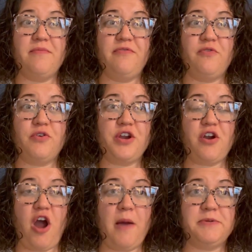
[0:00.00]
for
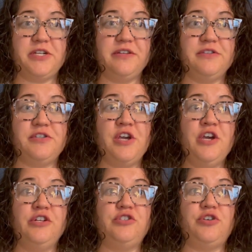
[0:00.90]
your options
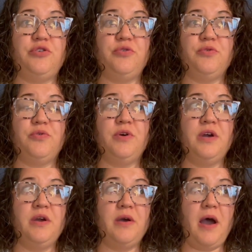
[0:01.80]
to
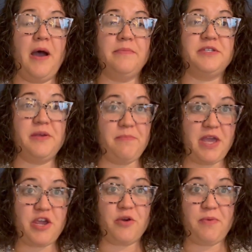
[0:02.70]

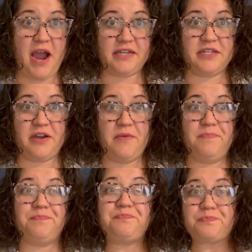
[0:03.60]
submit your practicum.